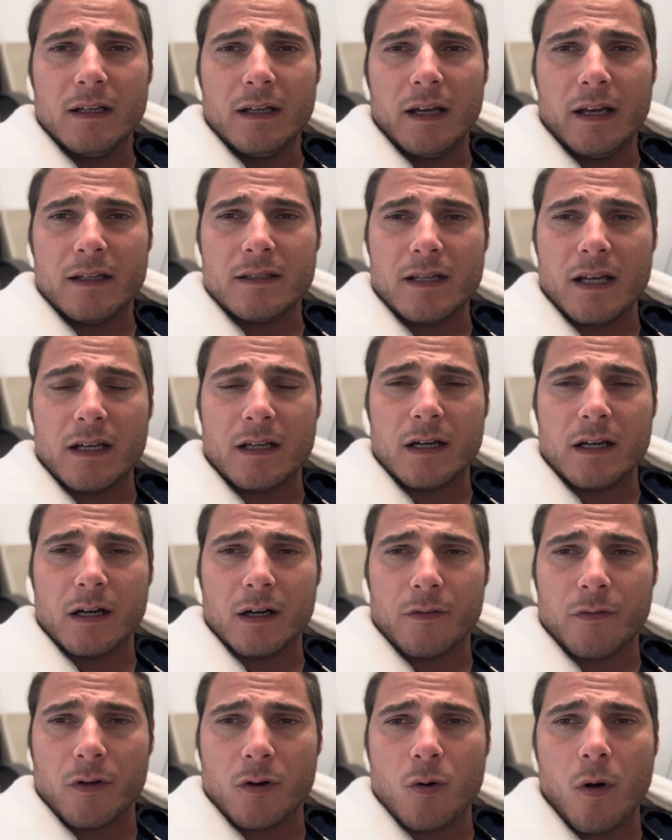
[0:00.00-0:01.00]
and take care
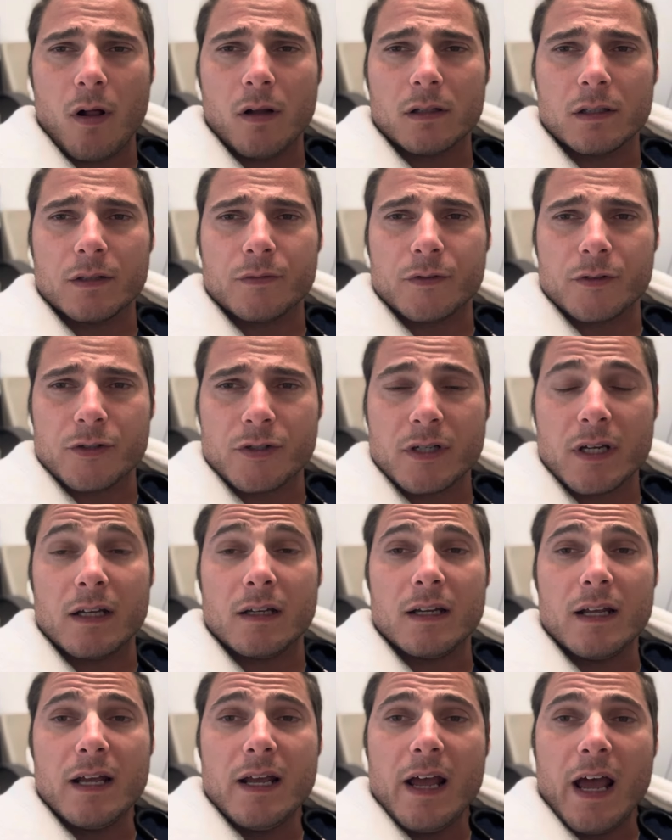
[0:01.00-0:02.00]
of the quality of your skin.